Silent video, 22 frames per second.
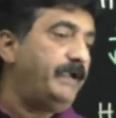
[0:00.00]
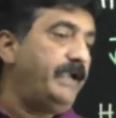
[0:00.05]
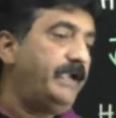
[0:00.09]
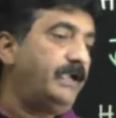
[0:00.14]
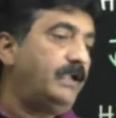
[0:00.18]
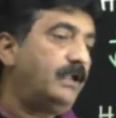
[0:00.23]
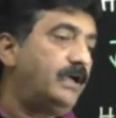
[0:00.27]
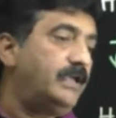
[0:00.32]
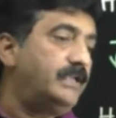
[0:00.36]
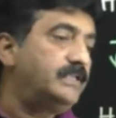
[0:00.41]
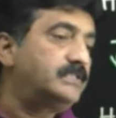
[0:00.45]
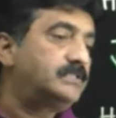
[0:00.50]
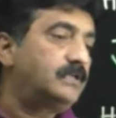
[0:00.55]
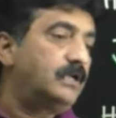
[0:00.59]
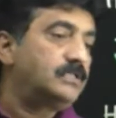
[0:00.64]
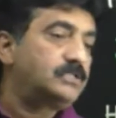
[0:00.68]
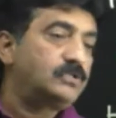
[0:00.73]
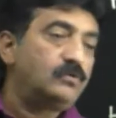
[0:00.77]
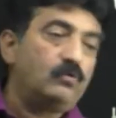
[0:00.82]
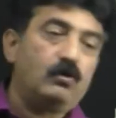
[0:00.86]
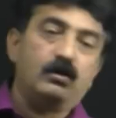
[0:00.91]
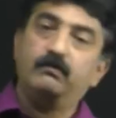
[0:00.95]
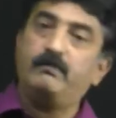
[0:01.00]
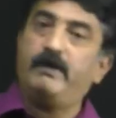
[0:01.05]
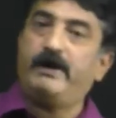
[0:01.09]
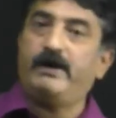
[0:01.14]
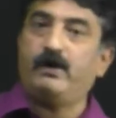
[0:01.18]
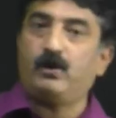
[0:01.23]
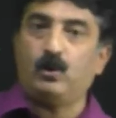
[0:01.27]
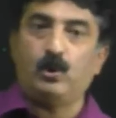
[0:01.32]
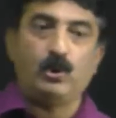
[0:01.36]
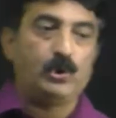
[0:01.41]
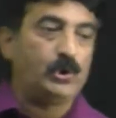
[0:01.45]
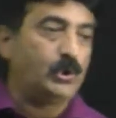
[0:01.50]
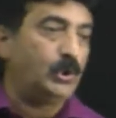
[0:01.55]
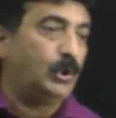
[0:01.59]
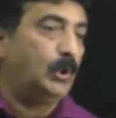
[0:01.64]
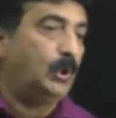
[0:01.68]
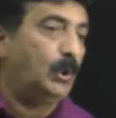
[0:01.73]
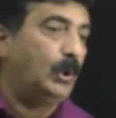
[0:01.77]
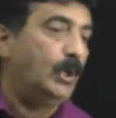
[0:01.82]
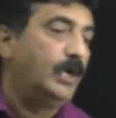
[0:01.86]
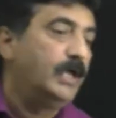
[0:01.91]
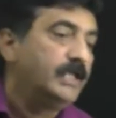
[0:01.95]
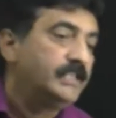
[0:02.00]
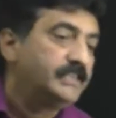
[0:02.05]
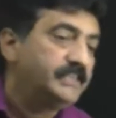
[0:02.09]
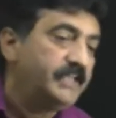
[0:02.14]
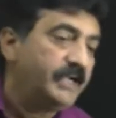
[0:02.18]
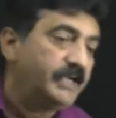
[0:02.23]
Beta is also 1 by root 2.